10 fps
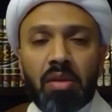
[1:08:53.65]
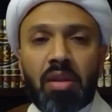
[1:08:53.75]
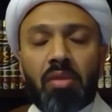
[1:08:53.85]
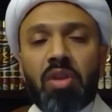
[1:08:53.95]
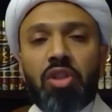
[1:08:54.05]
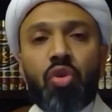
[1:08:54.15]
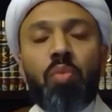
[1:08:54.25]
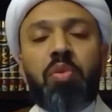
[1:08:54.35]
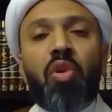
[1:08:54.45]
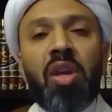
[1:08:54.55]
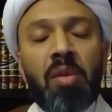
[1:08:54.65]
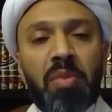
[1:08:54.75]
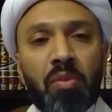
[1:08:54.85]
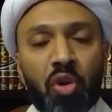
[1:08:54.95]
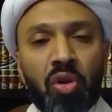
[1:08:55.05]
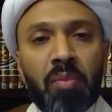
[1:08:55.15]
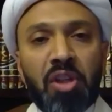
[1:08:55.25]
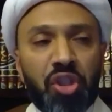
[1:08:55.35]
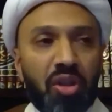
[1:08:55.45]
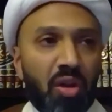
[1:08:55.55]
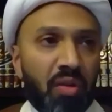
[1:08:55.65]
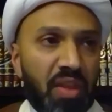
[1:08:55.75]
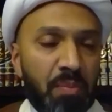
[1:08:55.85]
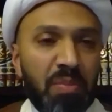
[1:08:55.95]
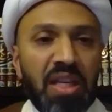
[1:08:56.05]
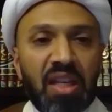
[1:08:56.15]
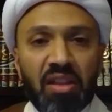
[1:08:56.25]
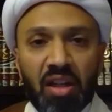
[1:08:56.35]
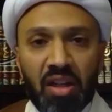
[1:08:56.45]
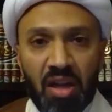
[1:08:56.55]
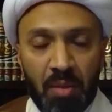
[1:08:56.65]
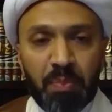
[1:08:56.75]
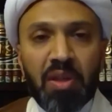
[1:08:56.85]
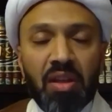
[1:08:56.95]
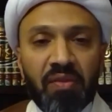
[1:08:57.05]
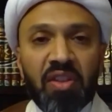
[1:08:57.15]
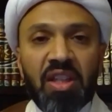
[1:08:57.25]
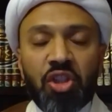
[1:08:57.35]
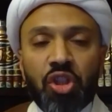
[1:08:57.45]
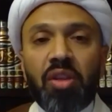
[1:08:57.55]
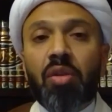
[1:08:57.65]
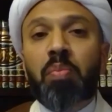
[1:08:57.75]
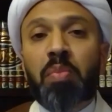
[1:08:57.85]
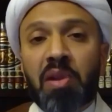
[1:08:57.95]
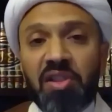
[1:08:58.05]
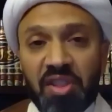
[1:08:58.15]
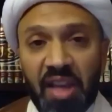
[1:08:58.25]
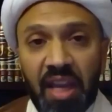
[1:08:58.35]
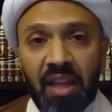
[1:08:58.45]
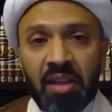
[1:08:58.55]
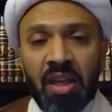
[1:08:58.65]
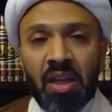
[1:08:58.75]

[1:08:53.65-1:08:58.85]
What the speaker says: there is no prohibition of them being in the company of each other per se.